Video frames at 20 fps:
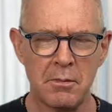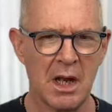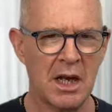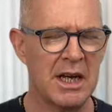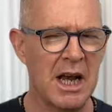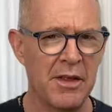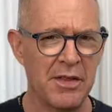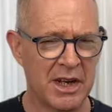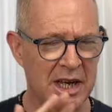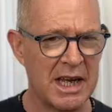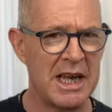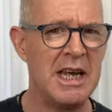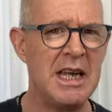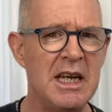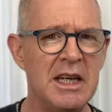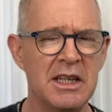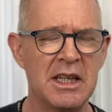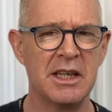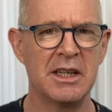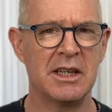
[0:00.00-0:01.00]
Now the
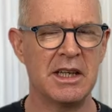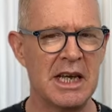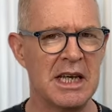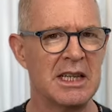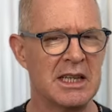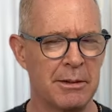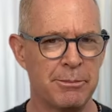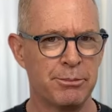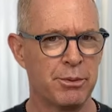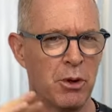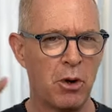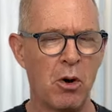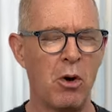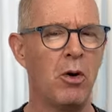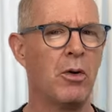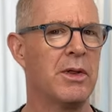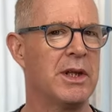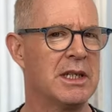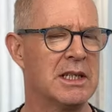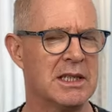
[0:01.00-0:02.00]
key, the thing that brought
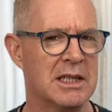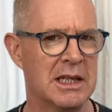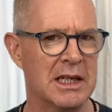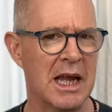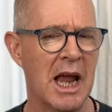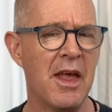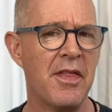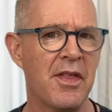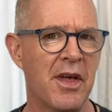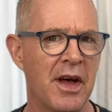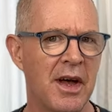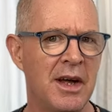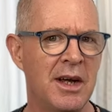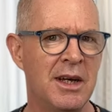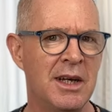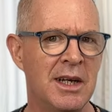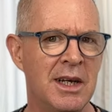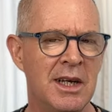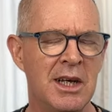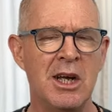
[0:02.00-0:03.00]
all this together
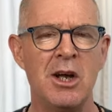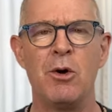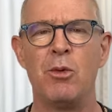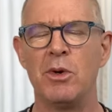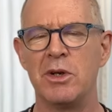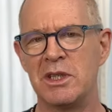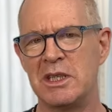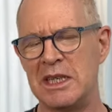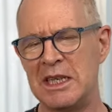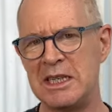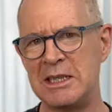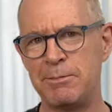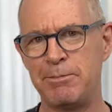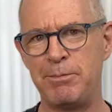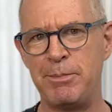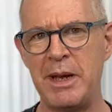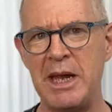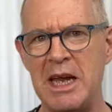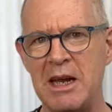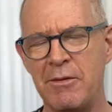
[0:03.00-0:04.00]
was these
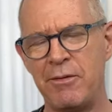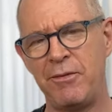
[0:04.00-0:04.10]
big